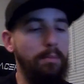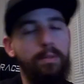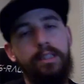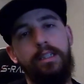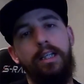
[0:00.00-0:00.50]

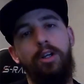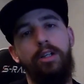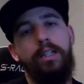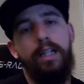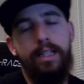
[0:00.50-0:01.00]
basically
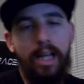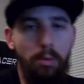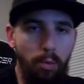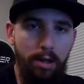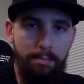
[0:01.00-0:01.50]
calling it a day
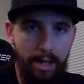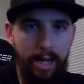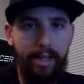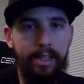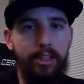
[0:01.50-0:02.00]
one
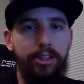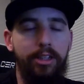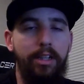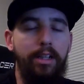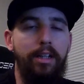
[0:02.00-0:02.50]

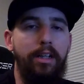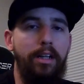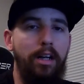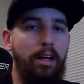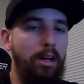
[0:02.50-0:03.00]
package,
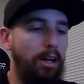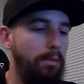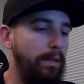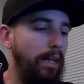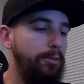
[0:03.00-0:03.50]

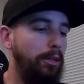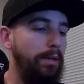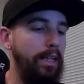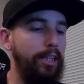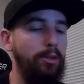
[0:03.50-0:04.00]
and I'm talking
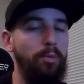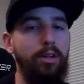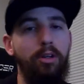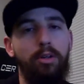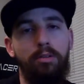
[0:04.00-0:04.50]
about like the
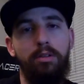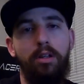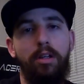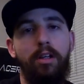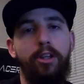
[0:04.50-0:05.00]
real
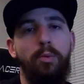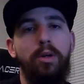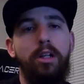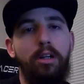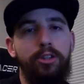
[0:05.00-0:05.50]

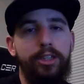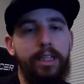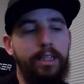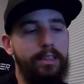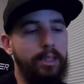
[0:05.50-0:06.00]

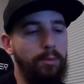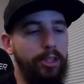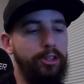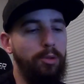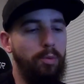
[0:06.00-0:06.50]
OGs, the
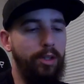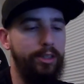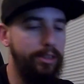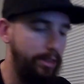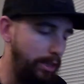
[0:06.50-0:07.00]
original
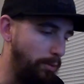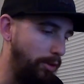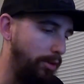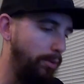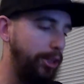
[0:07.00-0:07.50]
ones that
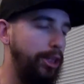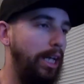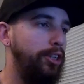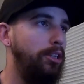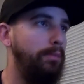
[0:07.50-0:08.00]
were reaching
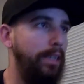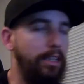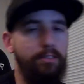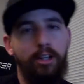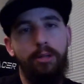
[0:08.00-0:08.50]
out to me
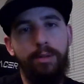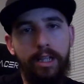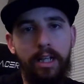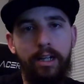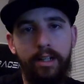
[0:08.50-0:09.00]
at the very
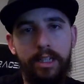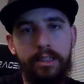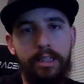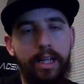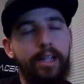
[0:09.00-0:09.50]
beginning of
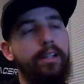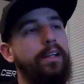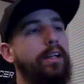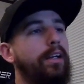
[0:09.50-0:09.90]
this thing,